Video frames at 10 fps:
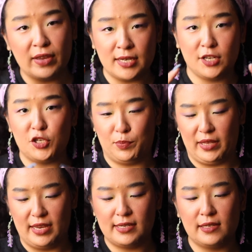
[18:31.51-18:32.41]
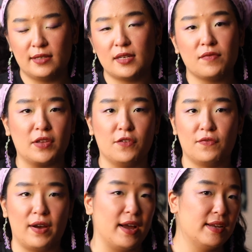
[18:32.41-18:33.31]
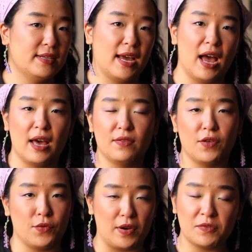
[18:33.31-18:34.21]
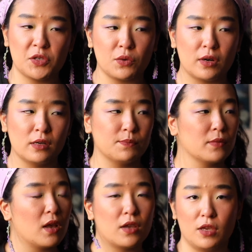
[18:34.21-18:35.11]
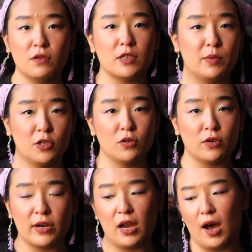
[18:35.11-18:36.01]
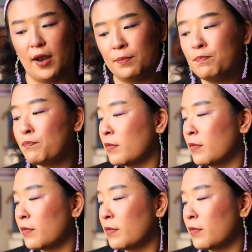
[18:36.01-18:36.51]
vintage plates and stuff that you find at the thrift store. Cute to put jewelry on.